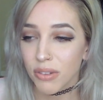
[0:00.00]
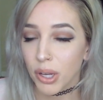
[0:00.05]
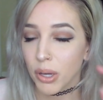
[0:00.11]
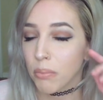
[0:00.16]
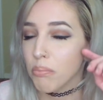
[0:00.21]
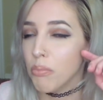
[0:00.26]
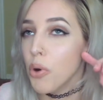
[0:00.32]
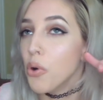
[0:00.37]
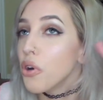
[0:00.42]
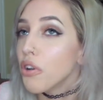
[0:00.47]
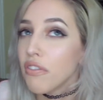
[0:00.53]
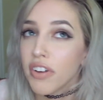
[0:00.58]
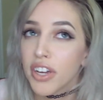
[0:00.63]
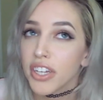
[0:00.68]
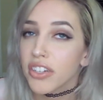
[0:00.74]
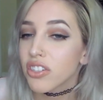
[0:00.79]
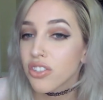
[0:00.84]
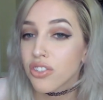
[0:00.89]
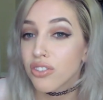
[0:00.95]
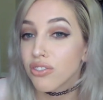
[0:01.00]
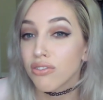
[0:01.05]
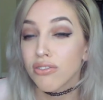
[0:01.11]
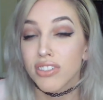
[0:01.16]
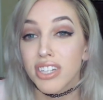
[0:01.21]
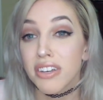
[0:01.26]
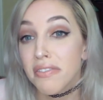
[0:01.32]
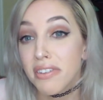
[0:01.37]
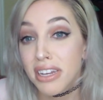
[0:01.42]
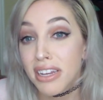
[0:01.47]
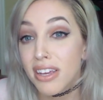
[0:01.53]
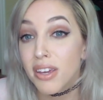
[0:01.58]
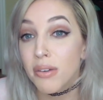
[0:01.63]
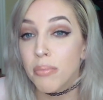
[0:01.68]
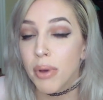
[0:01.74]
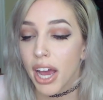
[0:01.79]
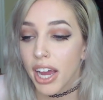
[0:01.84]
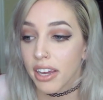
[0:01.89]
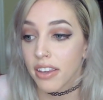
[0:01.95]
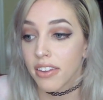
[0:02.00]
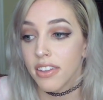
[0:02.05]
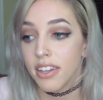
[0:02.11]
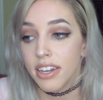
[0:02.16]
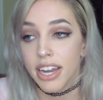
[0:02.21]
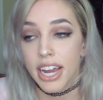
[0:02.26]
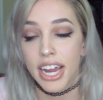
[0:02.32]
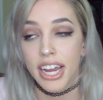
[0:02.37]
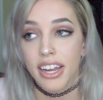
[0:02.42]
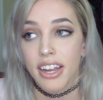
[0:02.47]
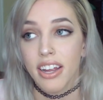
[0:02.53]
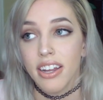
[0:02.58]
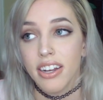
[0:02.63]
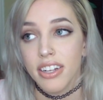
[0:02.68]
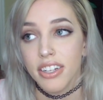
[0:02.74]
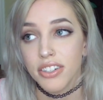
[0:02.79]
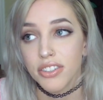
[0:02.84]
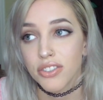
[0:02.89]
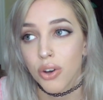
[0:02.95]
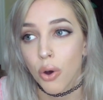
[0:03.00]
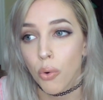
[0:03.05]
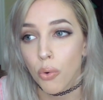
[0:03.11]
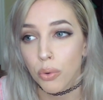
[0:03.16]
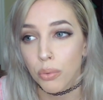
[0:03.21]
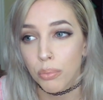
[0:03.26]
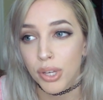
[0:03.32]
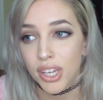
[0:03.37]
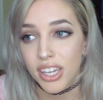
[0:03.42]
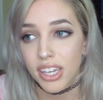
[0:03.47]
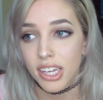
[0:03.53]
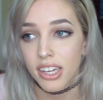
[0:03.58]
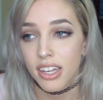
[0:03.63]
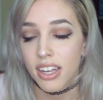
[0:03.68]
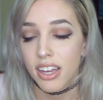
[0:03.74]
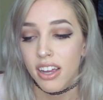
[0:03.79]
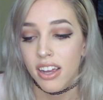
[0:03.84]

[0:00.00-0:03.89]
like motivational D V D back in the day, and it told me